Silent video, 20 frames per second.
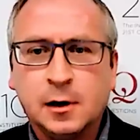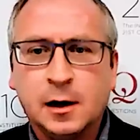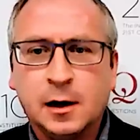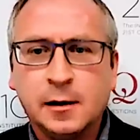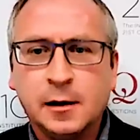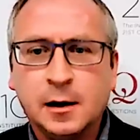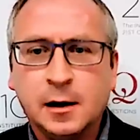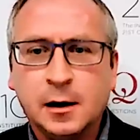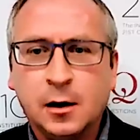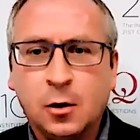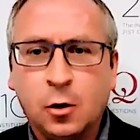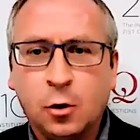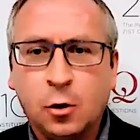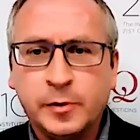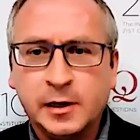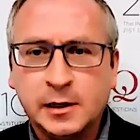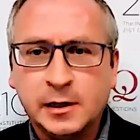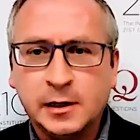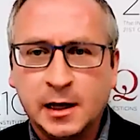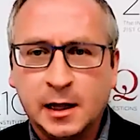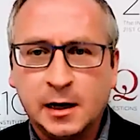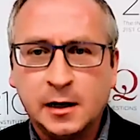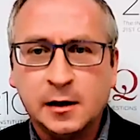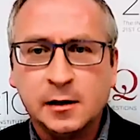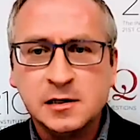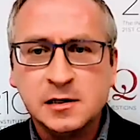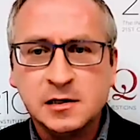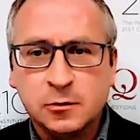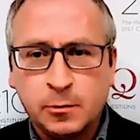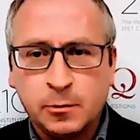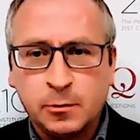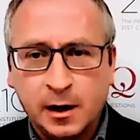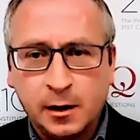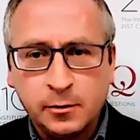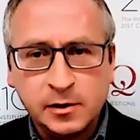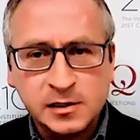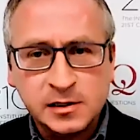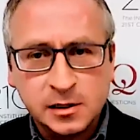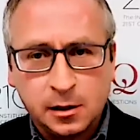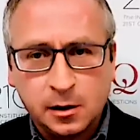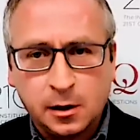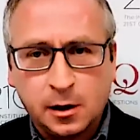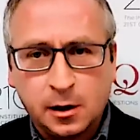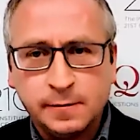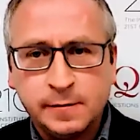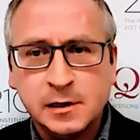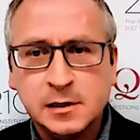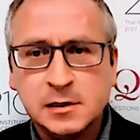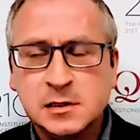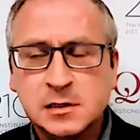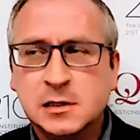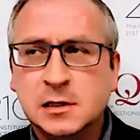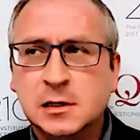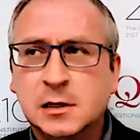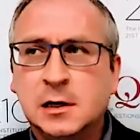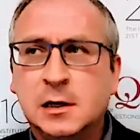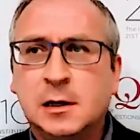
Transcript: I hope that Canada is around. It's not obvious.